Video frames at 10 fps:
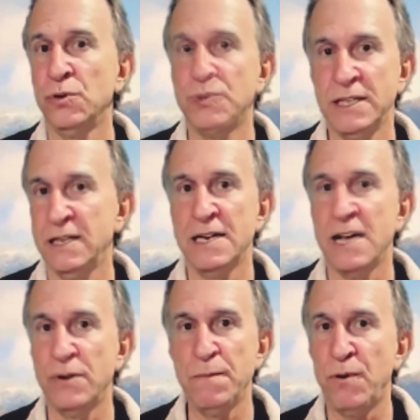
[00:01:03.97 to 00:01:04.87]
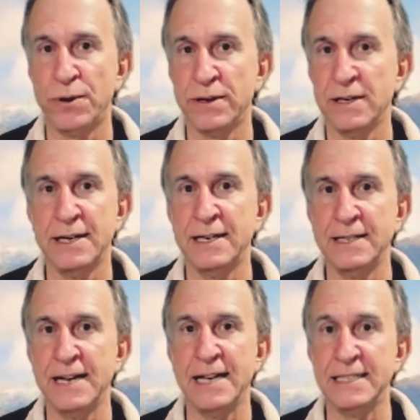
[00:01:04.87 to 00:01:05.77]
CNN reported it, and,
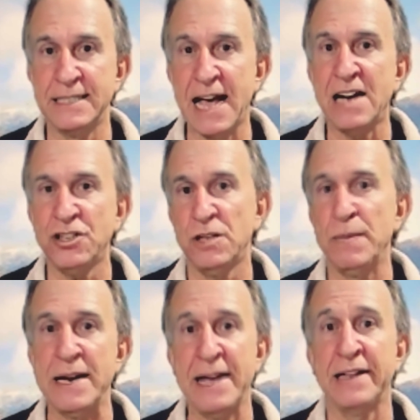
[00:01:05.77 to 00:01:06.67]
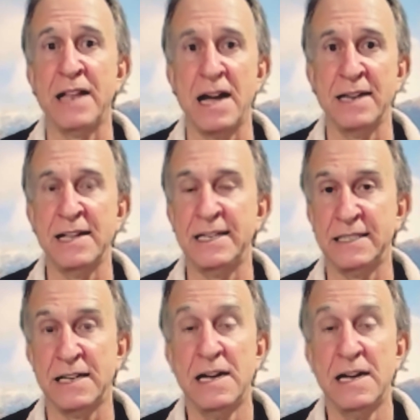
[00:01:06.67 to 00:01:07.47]
and it's actually been a headline that's